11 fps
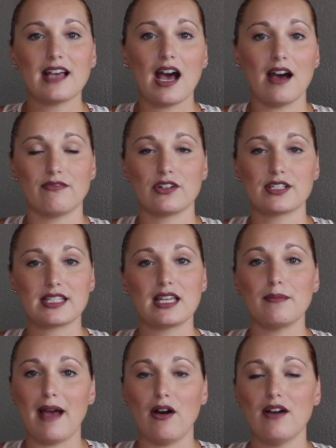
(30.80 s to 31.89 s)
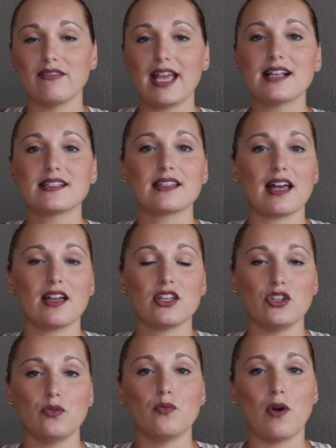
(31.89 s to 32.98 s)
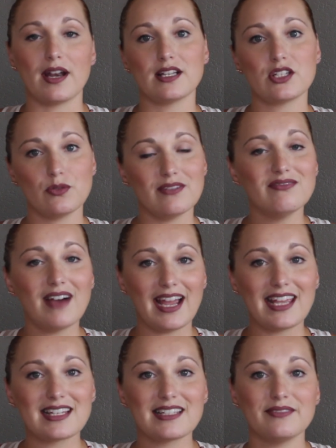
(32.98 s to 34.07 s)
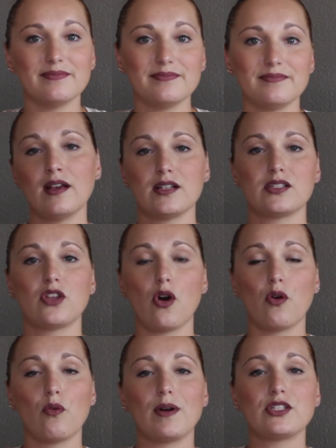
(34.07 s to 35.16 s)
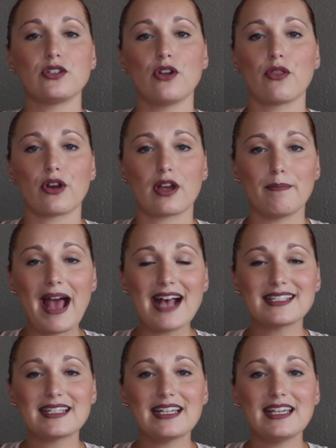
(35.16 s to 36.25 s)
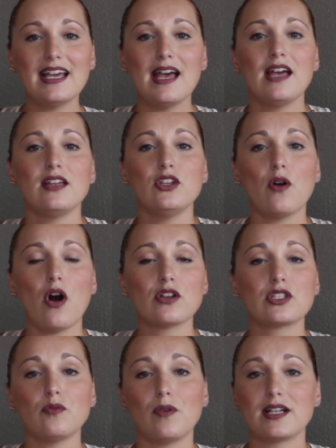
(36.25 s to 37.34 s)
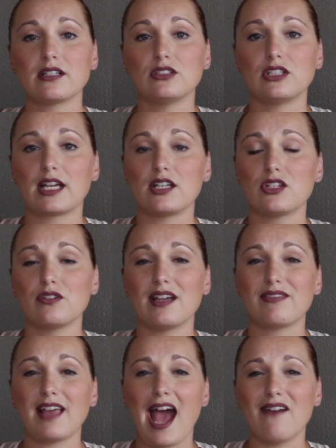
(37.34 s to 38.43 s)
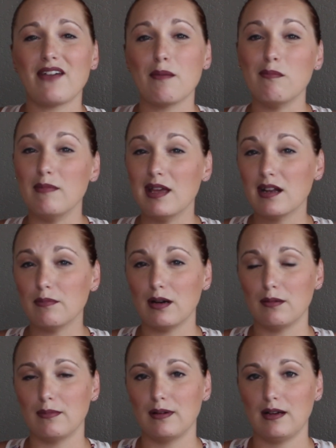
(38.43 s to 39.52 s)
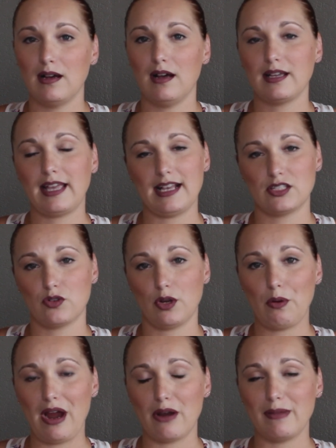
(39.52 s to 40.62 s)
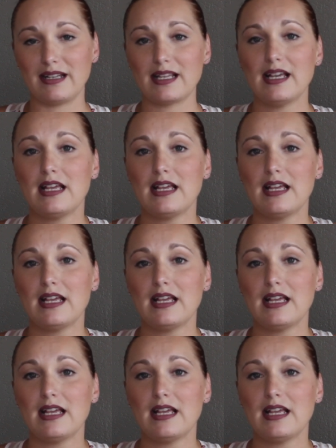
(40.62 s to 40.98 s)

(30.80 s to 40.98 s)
covers the amount of guests that you wanted to invite. So once you know their capacity, you also want to look into if they have a minimum guest requirement.